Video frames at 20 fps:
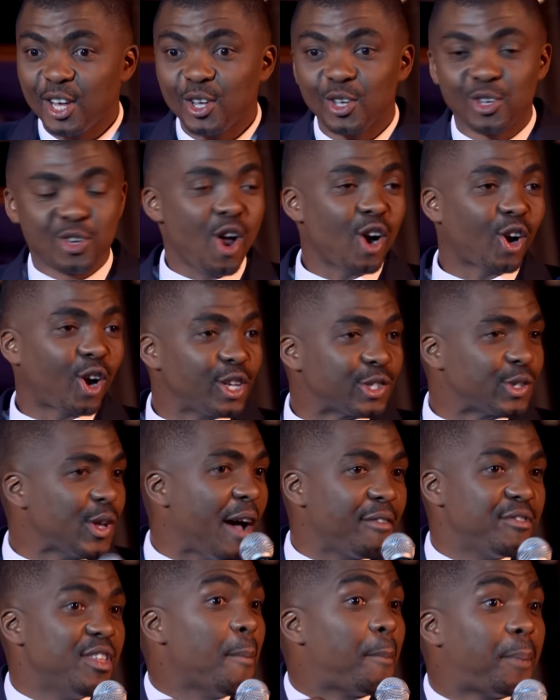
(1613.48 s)
You know, because you
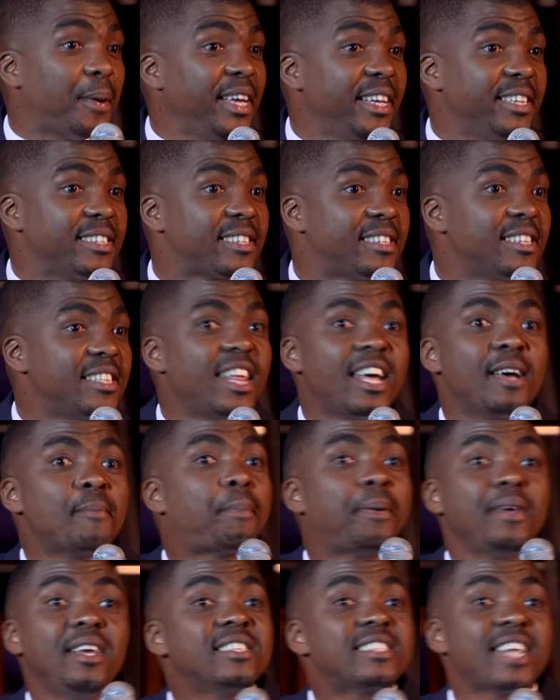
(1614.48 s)
have the peas. The
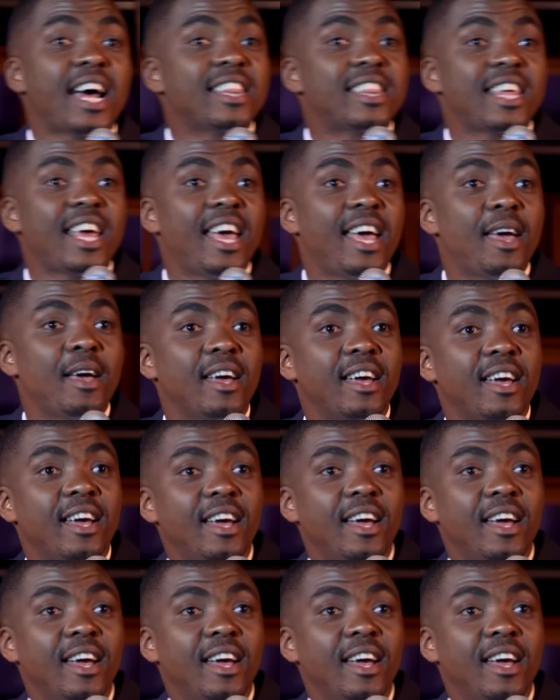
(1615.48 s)
peas are there,